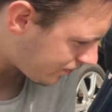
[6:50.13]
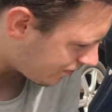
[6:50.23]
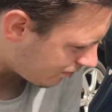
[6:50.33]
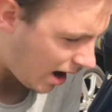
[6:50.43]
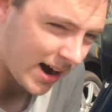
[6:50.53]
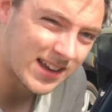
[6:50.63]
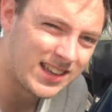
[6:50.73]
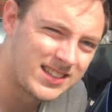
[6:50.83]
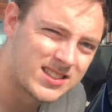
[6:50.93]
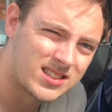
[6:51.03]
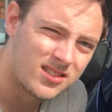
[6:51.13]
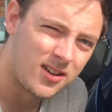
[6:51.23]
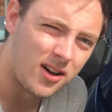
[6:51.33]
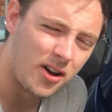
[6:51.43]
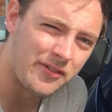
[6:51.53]
markings
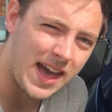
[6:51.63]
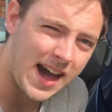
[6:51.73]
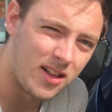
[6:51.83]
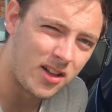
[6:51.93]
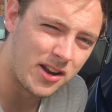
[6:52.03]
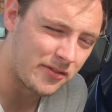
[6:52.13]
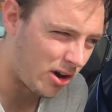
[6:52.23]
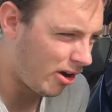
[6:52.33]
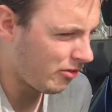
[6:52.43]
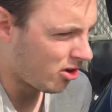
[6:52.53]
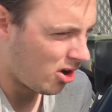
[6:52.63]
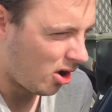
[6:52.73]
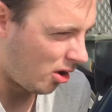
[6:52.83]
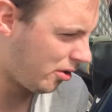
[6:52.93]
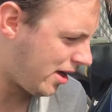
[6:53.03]
of the outline of off.
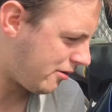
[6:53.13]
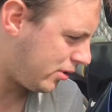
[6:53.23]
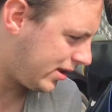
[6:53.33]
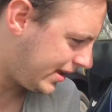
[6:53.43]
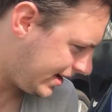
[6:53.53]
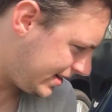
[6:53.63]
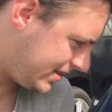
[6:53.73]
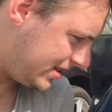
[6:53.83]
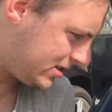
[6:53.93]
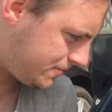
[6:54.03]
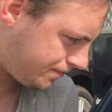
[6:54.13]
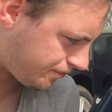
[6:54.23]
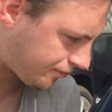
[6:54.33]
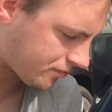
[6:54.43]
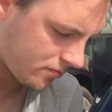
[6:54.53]
All that really is
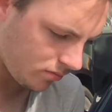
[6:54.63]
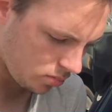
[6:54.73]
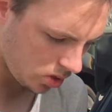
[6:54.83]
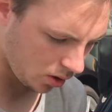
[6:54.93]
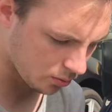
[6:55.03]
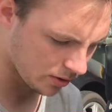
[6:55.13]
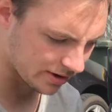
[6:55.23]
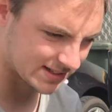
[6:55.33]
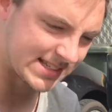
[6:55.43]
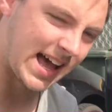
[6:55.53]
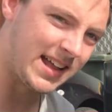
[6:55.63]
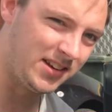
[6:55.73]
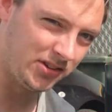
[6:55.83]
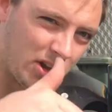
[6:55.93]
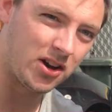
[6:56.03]
where it's sat
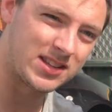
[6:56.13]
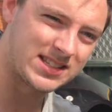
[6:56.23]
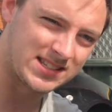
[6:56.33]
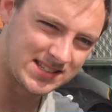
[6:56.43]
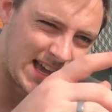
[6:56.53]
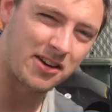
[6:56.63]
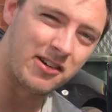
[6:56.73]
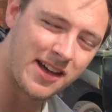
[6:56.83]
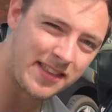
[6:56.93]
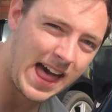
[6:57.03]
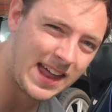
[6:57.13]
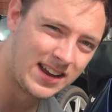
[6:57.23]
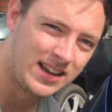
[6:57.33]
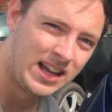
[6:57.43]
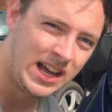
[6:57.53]
and dirt's sat around that
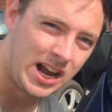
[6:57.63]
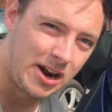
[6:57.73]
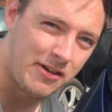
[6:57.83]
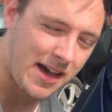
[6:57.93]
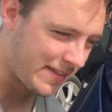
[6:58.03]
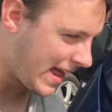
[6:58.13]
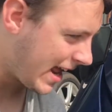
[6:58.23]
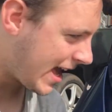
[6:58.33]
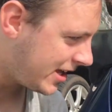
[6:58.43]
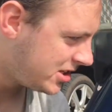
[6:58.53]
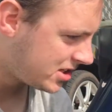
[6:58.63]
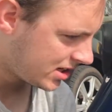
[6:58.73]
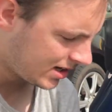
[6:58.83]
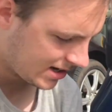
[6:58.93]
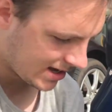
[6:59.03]
edge,
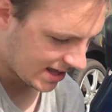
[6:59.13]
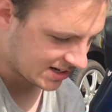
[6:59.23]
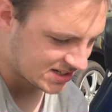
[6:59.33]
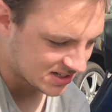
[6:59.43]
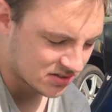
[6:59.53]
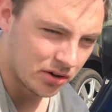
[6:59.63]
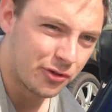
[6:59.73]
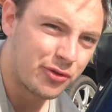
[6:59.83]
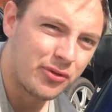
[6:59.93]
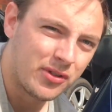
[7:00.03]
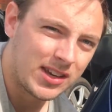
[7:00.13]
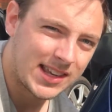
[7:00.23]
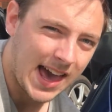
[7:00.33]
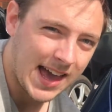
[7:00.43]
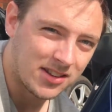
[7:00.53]
and it's just sort of
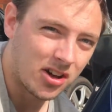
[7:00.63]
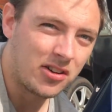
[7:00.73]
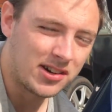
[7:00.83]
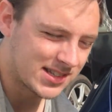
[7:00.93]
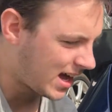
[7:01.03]
caked on and it's